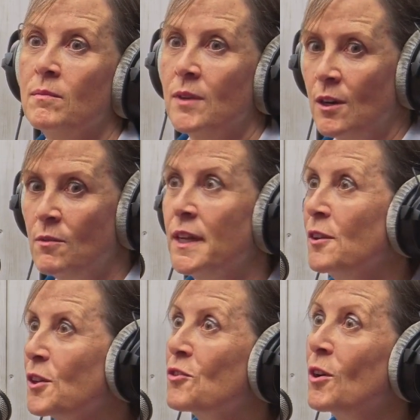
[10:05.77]
owning
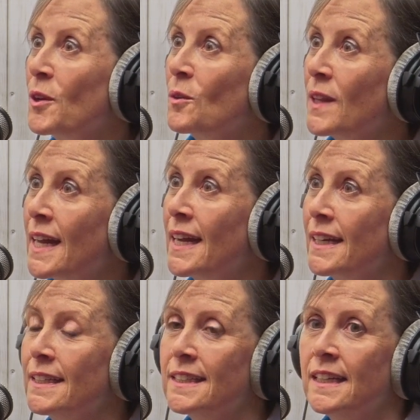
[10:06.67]
and controlling all the
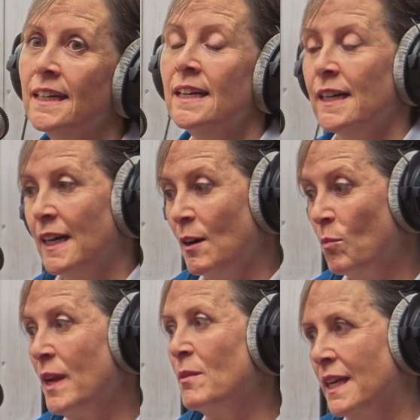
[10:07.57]
land, and
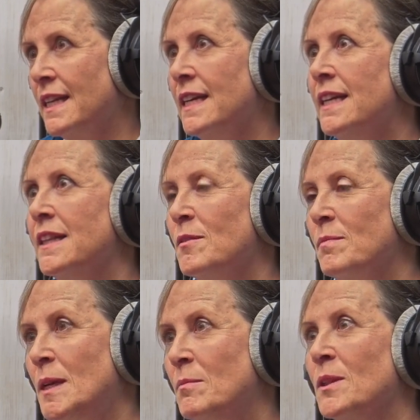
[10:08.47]
we were clearly the
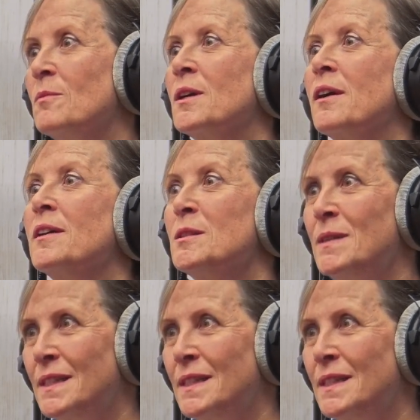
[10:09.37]
people that were going to be